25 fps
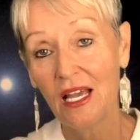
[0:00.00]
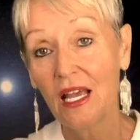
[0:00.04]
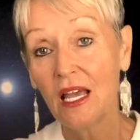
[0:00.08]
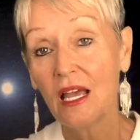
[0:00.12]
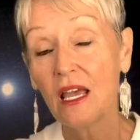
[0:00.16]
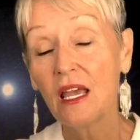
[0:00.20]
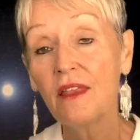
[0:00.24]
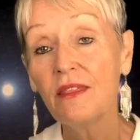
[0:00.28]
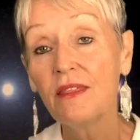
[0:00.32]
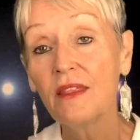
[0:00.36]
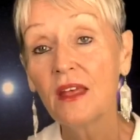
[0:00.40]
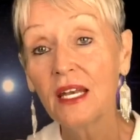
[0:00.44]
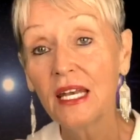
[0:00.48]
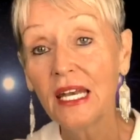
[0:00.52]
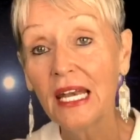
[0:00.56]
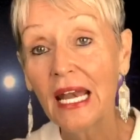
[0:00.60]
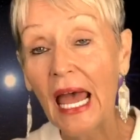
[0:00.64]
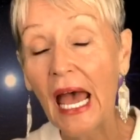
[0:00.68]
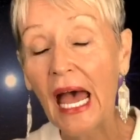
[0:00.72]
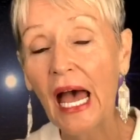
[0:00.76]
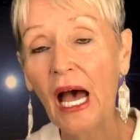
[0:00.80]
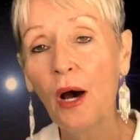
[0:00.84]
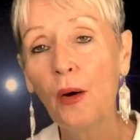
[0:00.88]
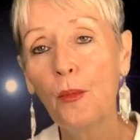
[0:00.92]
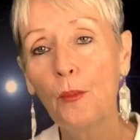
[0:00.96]
in the
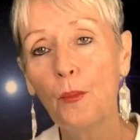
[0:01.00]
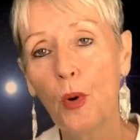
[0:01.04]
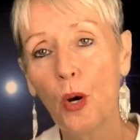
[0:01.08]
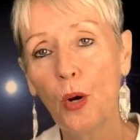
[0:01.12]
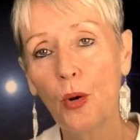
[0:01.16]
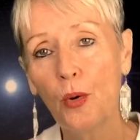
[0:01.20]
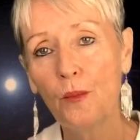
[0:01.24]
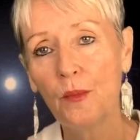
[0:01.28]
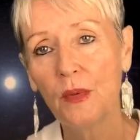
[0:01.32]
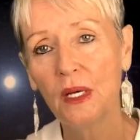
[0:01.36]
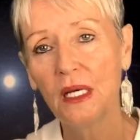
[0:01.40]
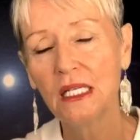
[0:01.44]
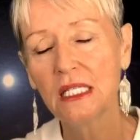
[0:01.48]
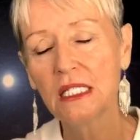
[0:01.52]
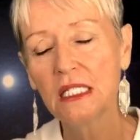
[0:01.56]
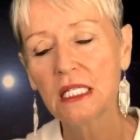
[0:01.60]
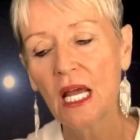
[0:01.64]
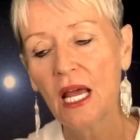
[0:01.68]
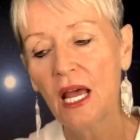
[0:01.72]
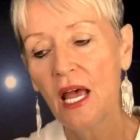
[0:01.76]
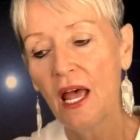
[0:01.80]
now moment,